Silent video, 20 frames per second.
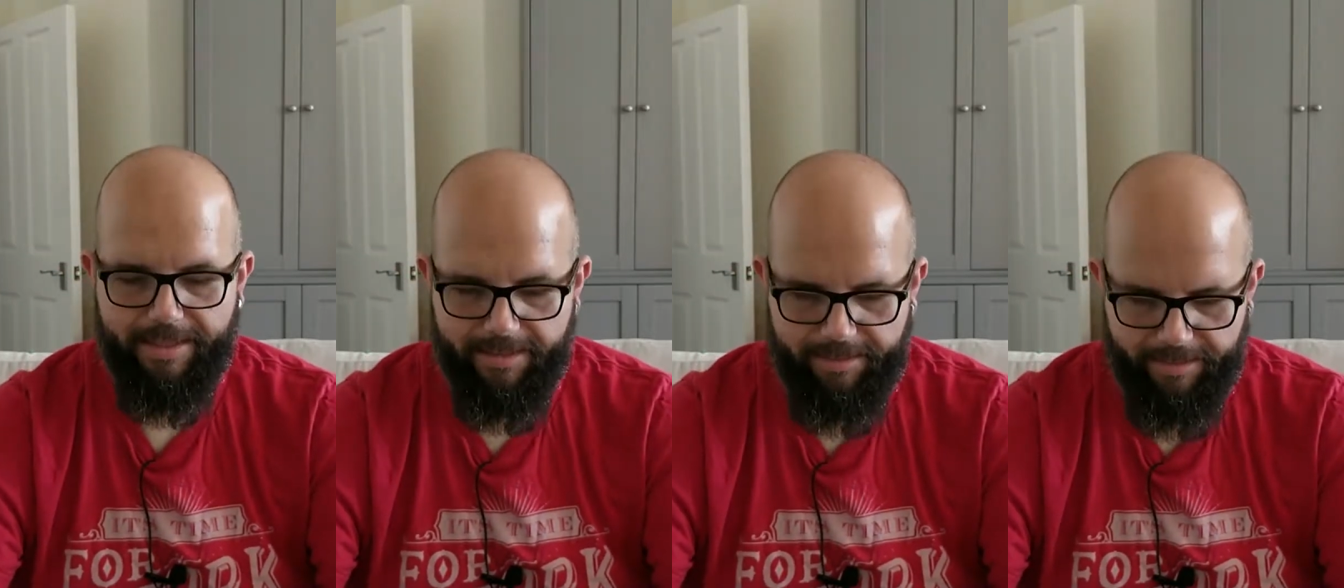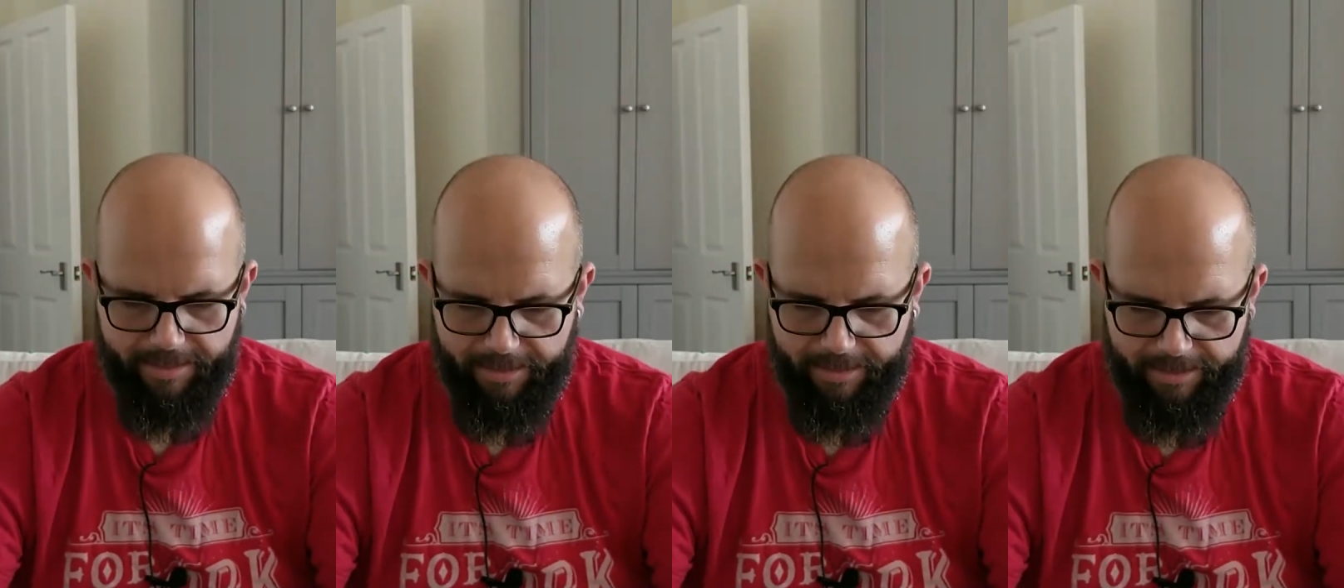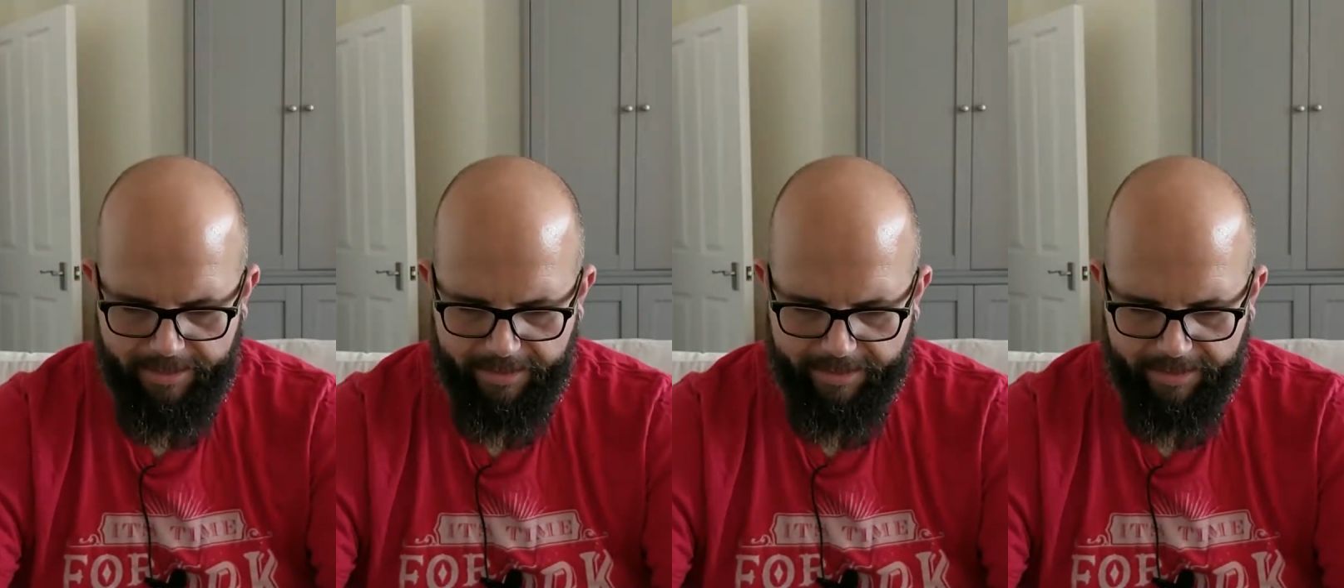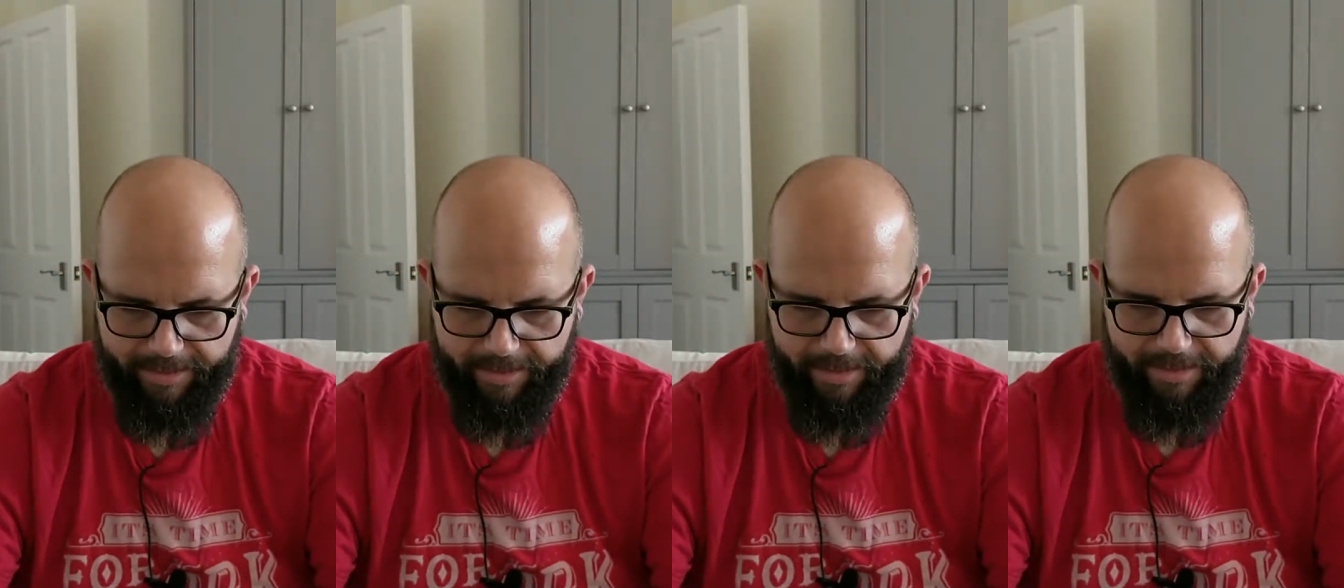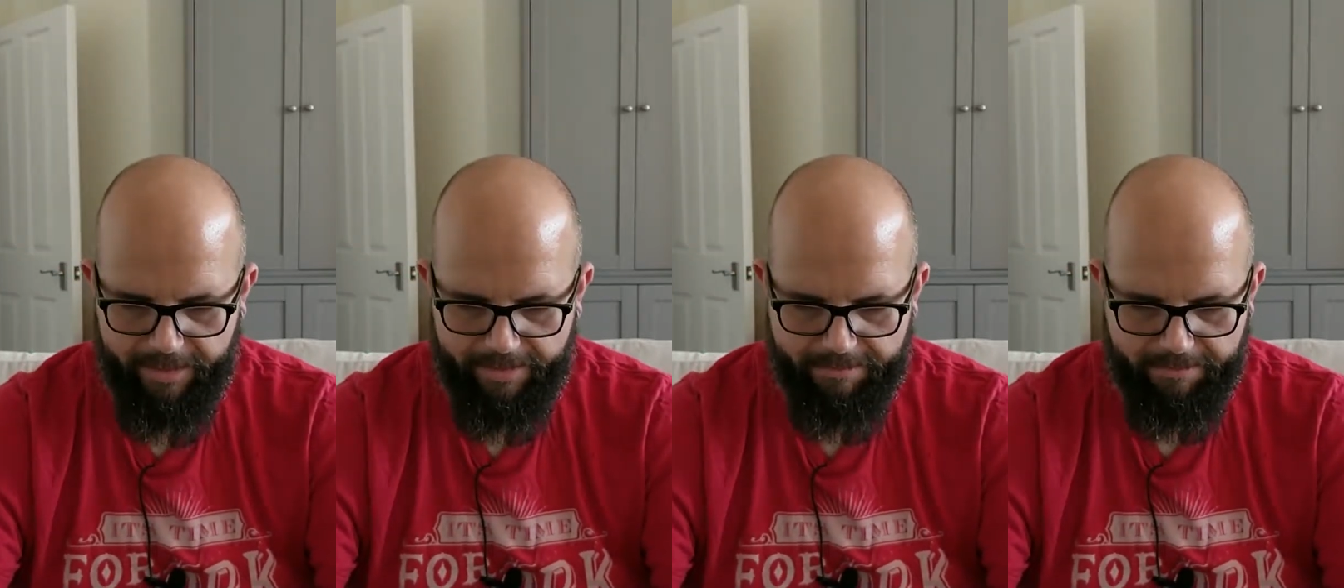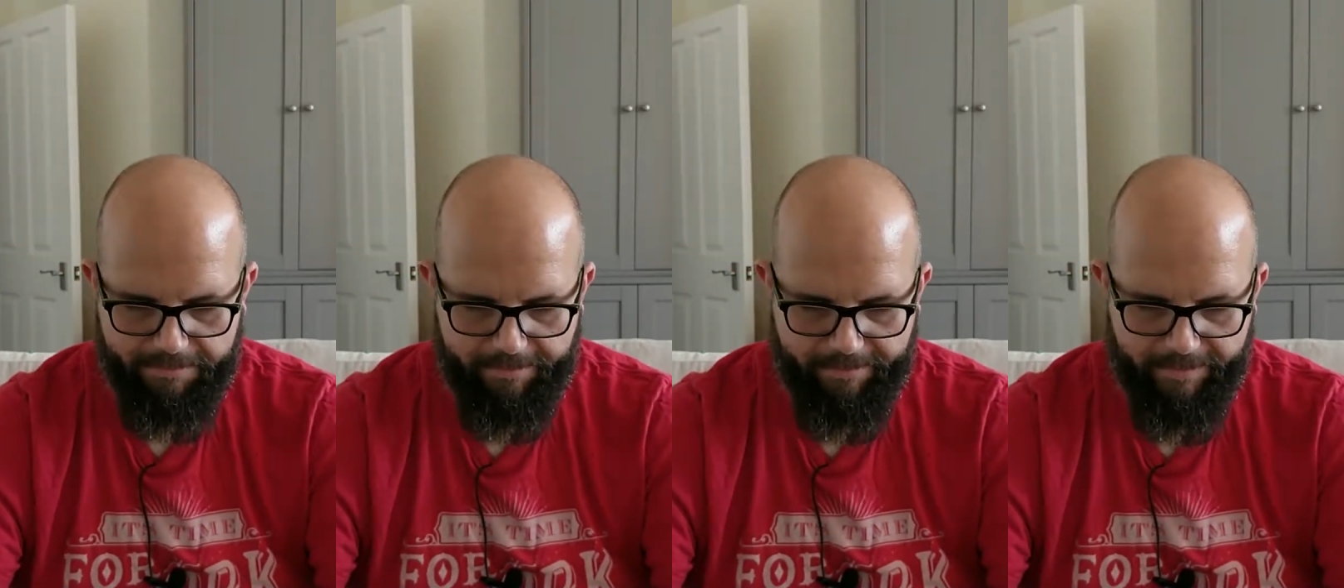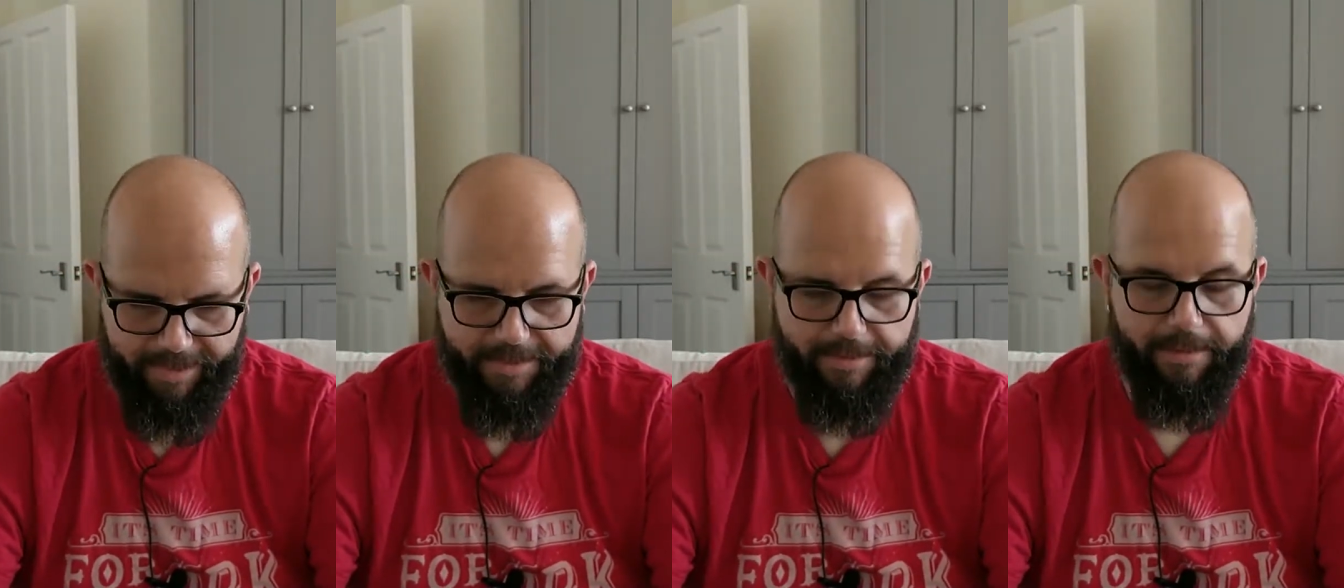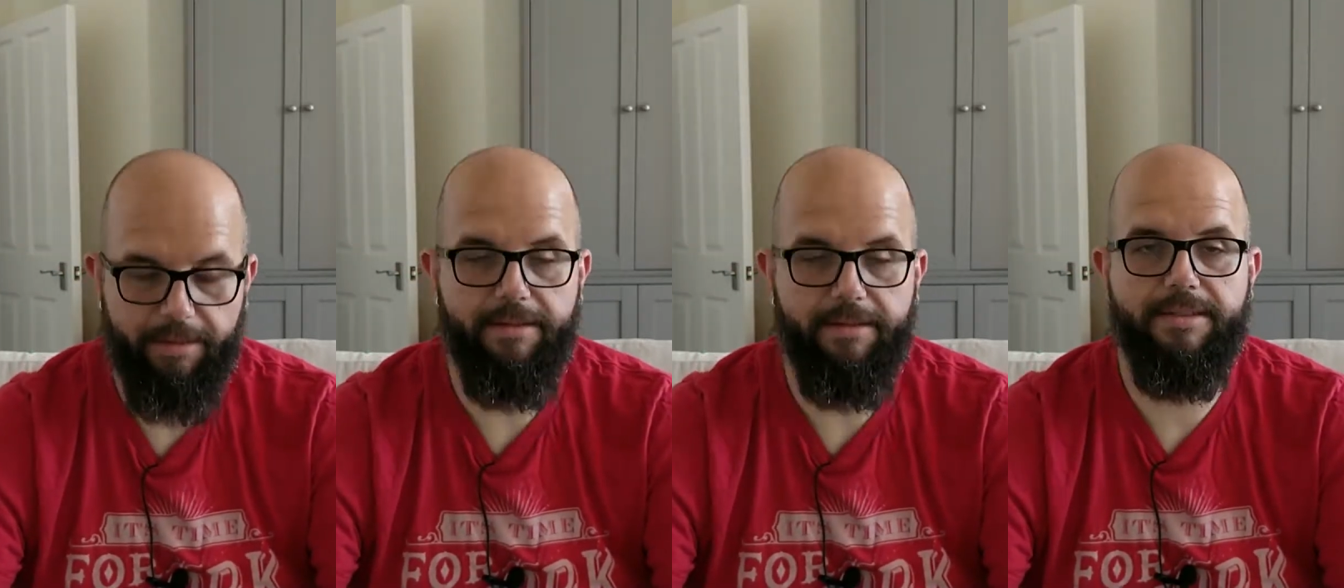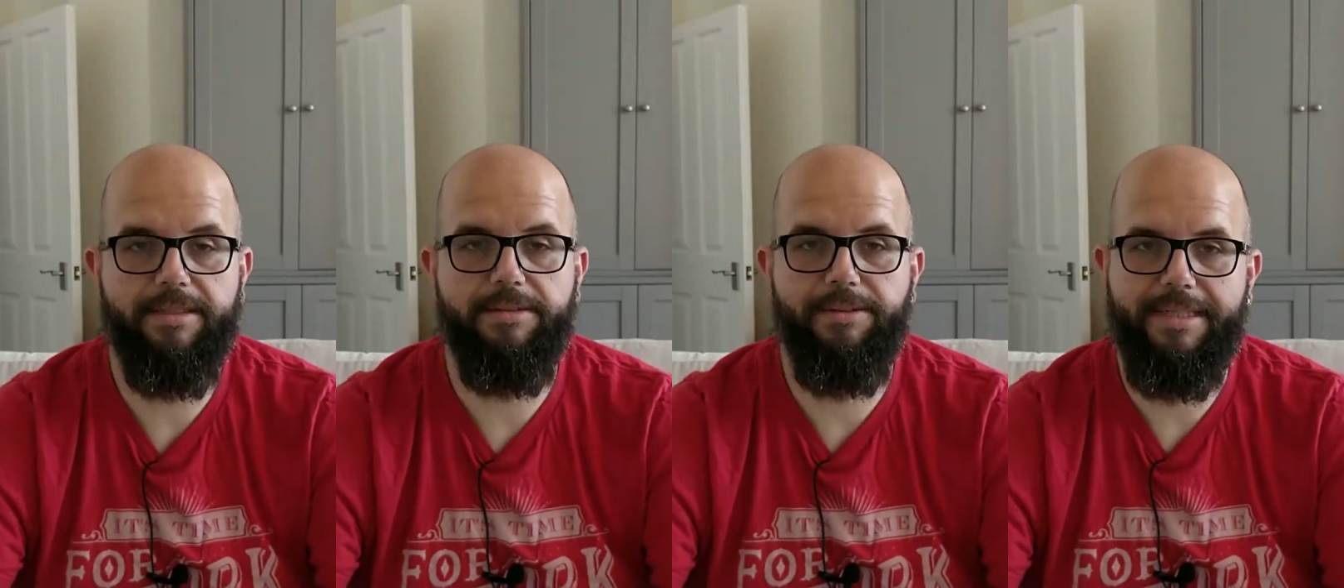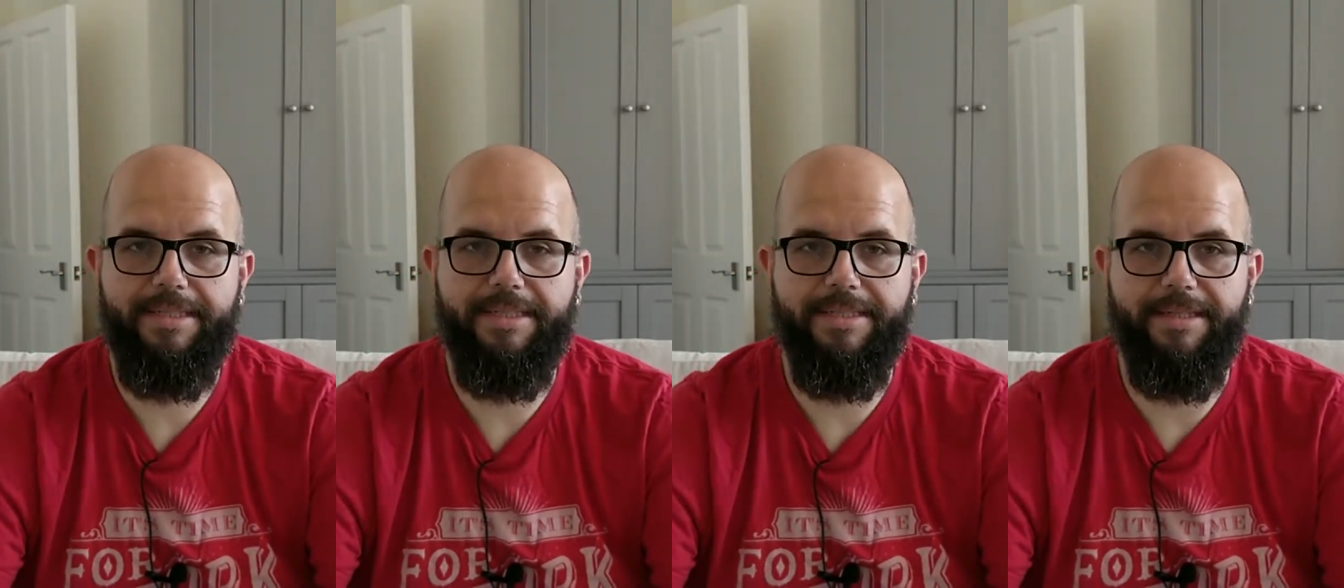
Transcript: And it looks like there's a lot of sweet